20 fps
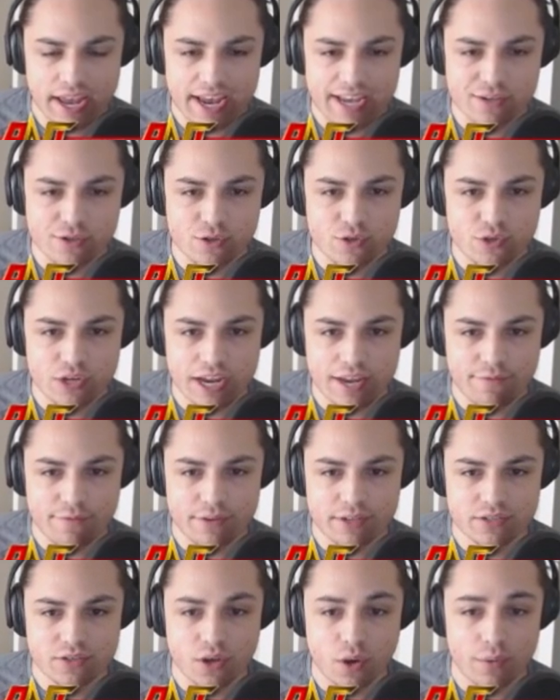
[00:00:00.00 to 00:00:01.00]
Andrew
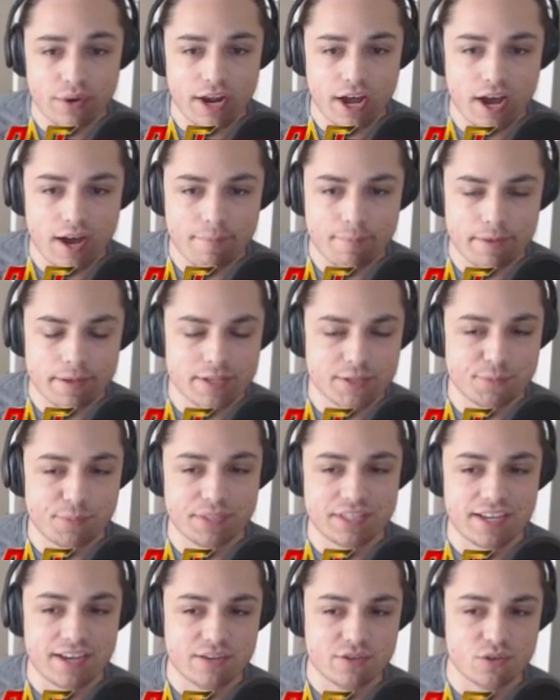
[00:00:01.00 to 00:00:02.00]
Chafin's going up. His
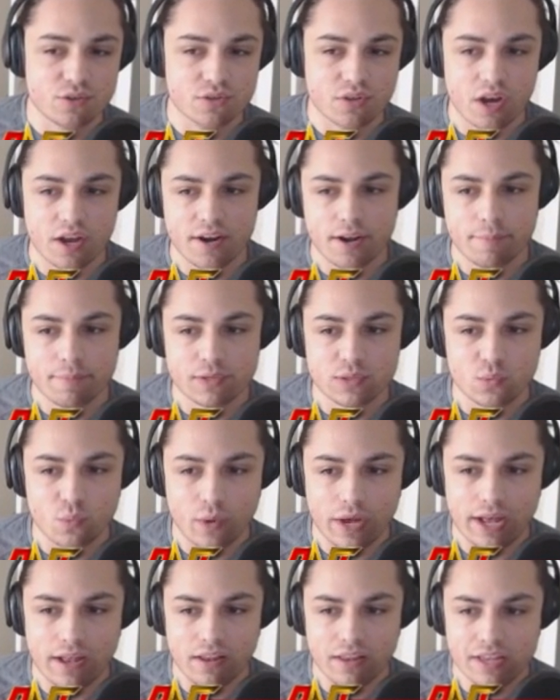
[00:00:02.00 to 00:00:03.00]
potential's gone up as
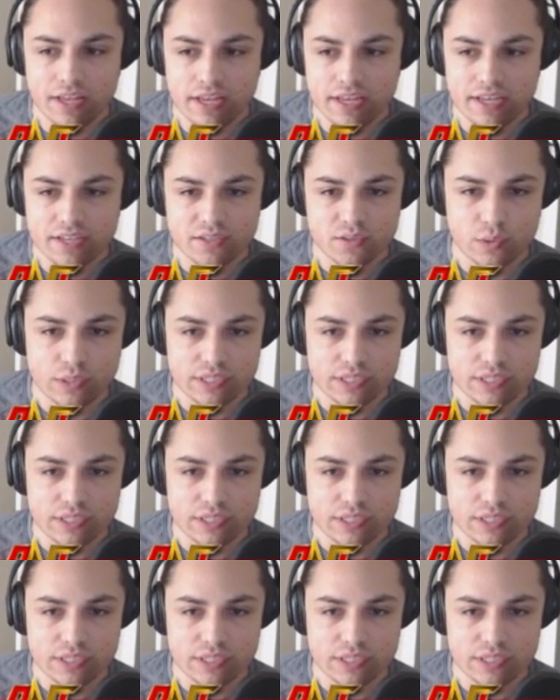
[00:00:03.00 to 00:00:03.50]
well. So